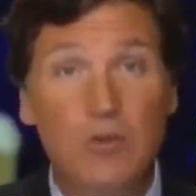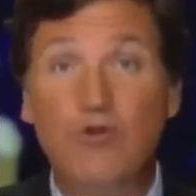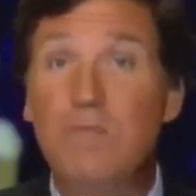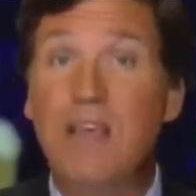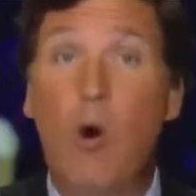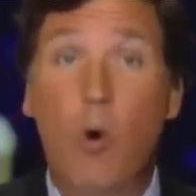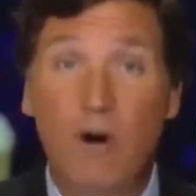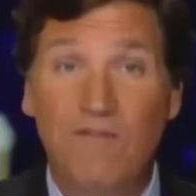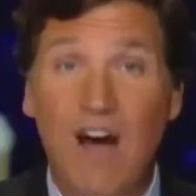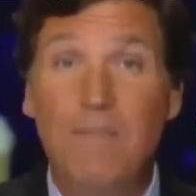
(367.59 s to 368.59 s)
You can be
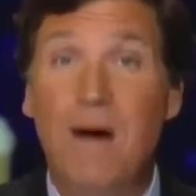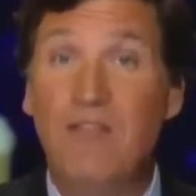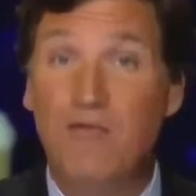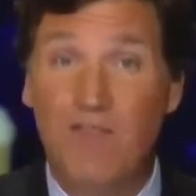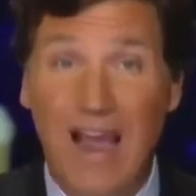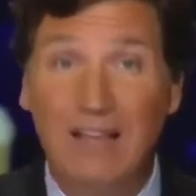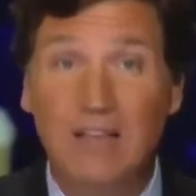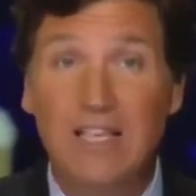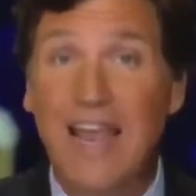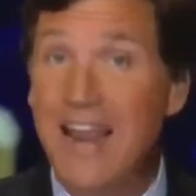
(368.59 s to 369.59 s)
horrified by the
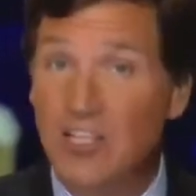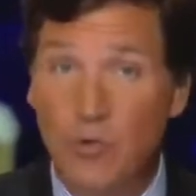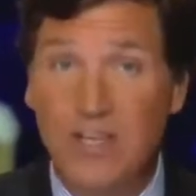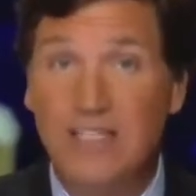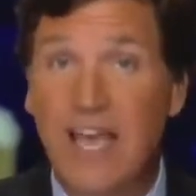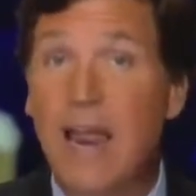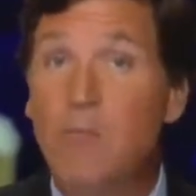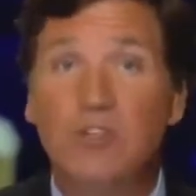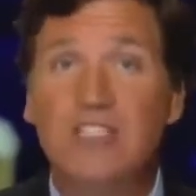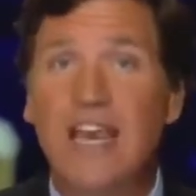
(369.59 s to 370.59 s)
violence, and as we said,
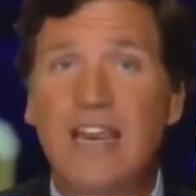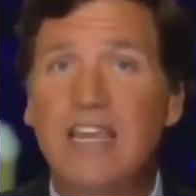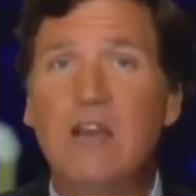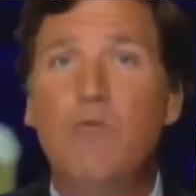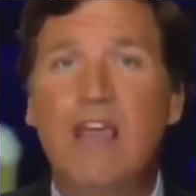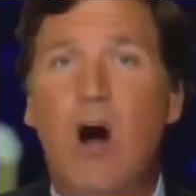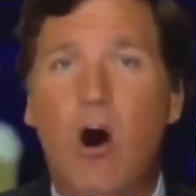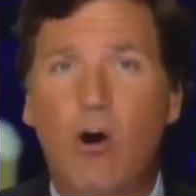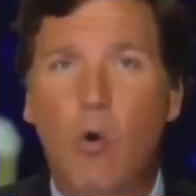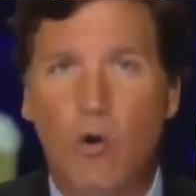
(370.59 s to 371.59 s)
and we'll say it again, we
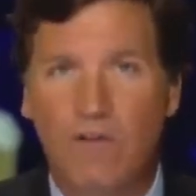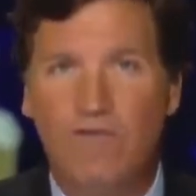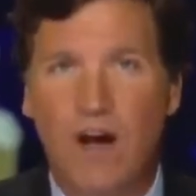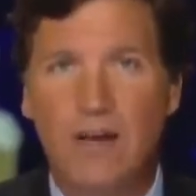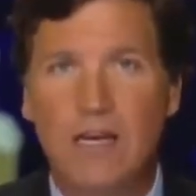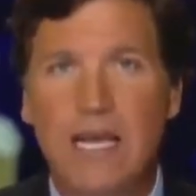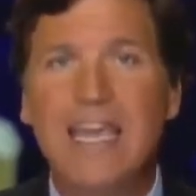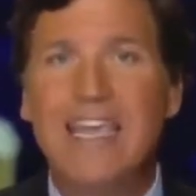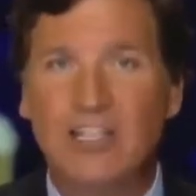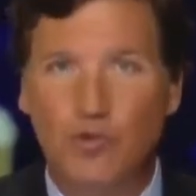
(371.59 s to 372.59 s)
are horrified.
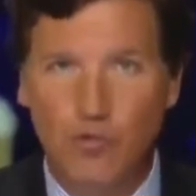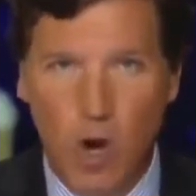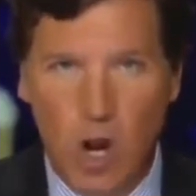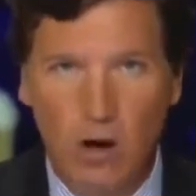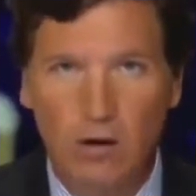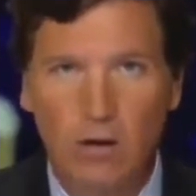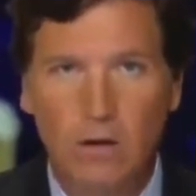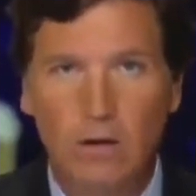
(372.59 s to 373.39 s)
It's wrong.